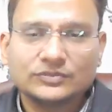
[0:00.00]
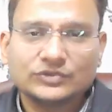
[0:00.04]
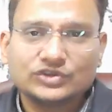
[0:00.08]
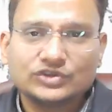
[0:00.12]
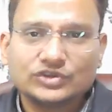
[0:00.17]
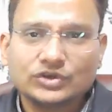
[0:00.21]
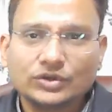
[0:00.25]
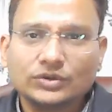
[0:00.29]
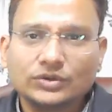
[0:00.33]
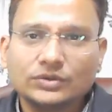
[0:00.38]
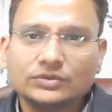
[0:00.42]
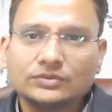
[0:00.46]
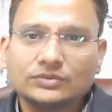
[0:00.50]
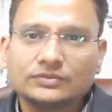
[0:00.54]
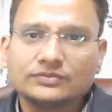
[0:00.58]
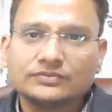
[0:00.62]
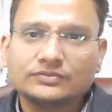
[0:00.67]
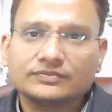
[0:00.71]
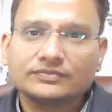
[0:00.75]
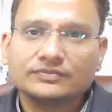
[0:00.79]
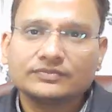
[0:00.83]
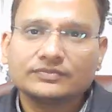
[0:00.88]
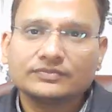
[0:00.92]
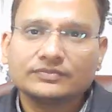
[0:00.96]
to
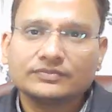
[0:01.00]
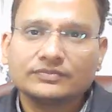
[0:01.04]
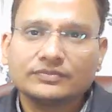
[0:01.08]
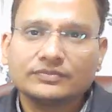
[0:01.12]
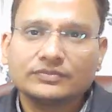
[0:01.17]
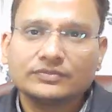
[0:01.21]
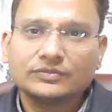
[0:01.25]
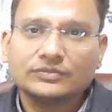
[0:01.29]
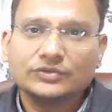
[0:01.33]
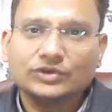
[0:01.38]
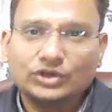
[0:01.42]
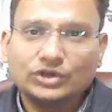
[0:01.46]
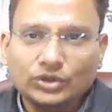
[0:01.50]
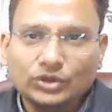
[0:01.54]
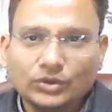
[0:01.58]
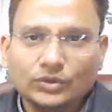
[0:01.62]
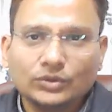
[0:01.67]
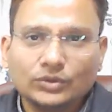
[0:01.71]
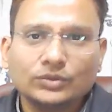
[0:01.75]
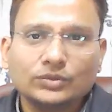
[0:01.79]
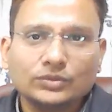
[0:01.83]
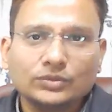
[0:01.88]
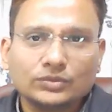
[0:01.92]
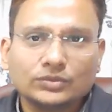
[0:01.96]

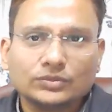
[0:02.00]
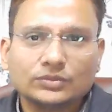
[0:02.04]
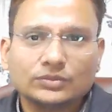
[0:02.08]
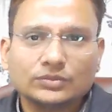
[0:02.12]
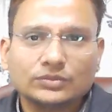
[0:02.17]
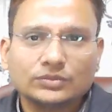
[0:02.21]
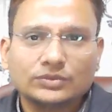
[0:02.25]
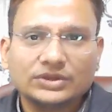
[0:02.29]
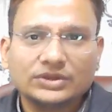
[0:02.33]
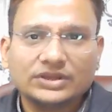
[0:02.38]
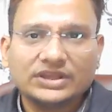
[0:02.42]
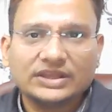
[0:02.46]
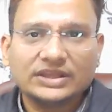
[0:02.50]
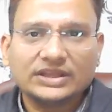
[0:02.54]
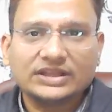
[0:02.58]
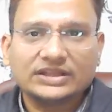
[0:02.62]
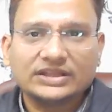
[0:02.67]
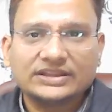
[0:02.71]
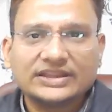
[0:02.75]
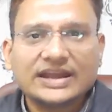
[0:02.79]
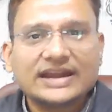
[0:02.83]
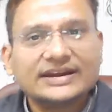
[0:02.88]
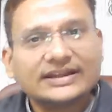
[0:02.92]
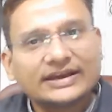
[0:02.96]
do
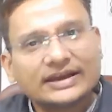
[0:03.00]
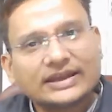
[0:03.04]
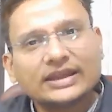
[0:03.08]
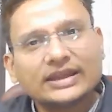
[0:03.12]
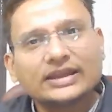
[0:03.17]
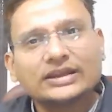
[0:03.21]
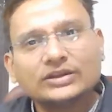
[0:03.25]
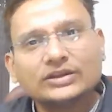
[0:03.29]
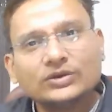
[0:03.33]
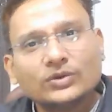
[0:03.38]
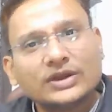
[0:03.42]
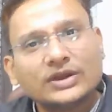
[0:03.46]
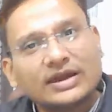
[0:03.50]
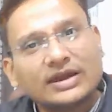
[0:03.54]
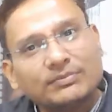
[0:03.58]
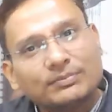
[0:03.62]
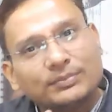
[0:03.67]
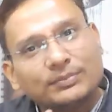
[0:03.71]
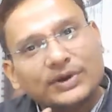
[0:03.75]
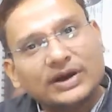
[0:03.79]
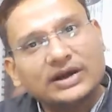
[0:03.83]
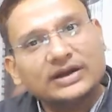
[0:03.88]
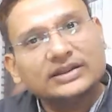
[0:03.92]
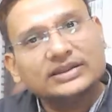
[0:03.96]
that again you can
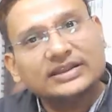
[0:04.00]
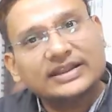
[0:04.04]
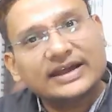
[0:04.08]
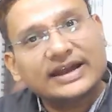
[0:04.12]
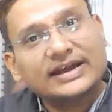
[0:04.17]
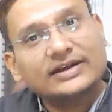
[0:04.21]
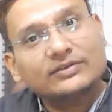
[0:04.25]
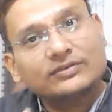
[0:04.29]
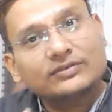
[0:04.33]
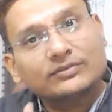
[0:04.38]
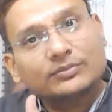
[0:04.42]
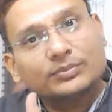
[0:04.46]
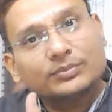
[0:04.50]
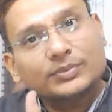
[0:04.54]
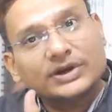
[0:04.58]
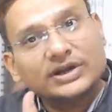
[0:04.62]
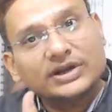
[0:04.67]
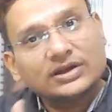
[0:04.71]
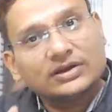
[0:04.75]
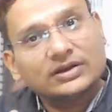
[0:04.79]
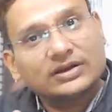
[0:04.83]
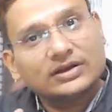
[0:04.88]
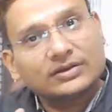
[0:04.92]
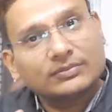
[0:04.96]
build that
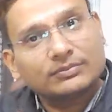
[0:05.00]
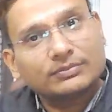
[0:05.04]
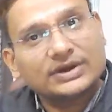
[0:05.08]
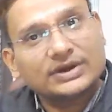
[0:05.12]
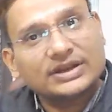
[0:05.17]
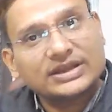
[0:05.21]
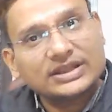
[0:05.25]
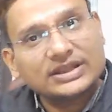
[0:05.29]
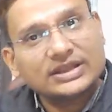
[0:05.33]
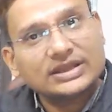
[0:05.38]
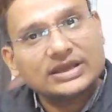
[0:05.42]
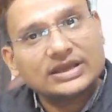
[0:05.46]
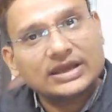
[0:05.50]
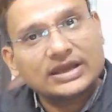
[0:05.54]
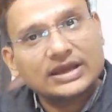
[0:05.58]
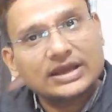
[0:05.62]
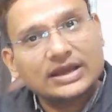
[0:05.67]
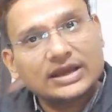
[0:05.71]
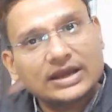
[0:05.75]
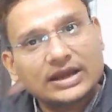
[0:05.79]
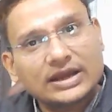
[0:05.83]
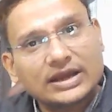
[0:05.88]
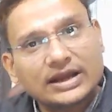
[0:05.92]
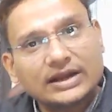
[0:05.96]
particular money
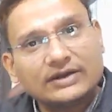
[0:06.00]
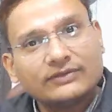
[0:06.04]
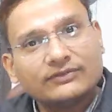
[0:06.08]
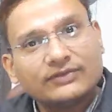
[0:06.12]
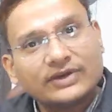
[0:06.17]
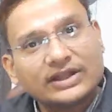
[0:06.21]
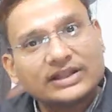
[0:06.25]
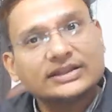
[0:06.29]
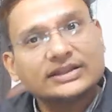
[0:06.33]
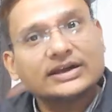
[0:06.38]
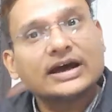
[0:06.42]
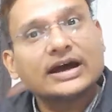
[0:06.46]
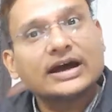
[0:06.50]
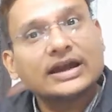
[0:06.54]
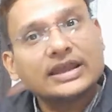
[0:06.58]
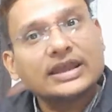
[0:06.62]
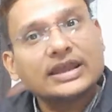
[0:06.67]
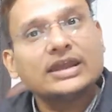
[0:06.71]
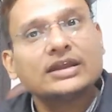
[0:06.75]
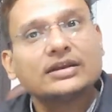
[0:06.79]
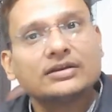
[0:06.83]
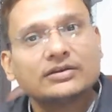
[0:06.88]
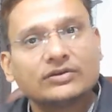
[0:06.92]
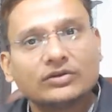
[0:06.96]
and wealth
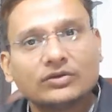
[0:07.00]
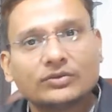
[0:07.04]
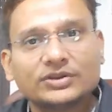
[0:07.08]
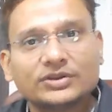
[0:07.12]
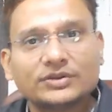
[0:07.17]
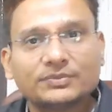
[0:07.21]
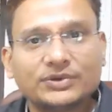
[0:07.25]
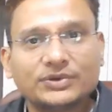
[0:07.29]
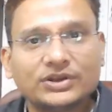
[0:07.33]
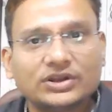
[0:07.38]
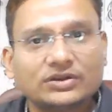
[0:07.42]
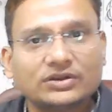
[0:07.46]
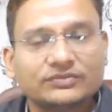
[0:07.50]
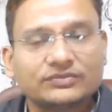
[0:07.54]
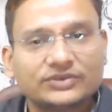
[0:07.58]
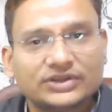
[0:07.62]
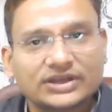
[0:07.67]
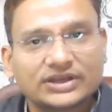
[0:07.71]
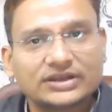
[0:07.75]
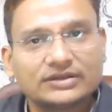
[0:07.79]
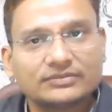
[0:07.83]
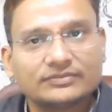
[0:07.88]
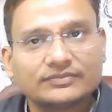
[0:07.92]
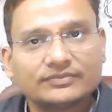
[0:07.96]
again over the period of
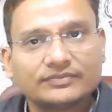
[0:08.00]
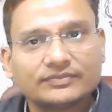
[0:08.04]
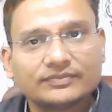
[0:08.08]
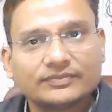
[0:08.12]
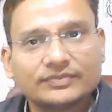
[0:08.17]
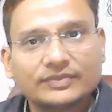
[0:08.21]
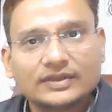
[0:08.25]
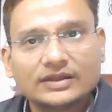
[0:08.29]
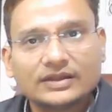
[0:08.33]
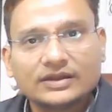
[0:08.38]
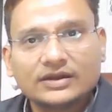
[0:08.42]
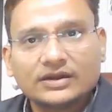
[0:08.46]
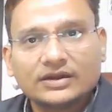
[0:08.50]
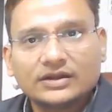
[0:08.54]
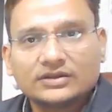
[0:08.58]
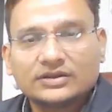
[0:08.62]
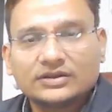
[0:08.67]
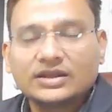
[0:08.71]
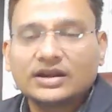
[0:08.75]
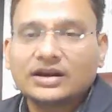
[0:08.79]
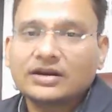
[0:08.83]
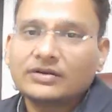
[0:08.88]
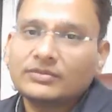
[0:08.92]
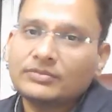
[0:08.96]
time
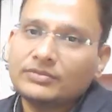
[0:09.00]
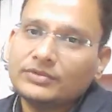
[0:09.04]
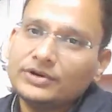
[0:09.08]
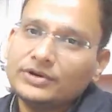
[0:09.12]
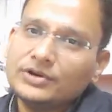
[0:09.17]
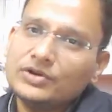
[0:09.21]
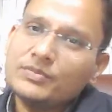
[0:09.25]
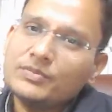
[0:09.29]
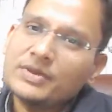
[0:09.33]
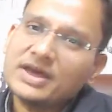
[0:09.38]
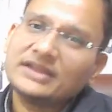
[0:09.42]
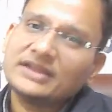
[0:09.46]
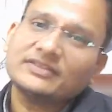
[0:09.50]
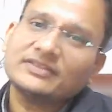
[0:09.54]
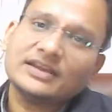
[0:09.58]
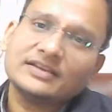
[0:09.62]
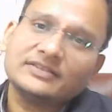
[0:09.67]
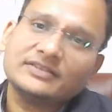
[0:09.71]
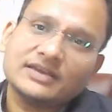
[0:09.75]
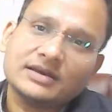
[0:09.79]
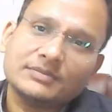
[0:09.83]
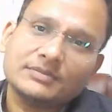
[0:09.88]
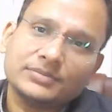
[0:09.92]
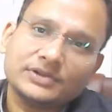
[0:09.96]
there are numerous
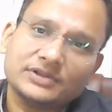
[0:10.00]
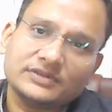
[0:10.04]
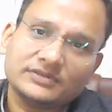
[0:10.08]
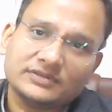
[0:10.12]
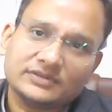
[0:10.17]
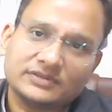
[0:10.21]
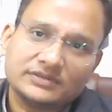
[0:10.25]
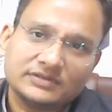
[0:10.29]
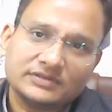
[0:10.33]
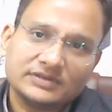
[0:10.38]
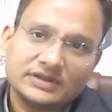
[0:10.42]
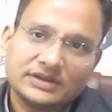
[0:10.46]
examples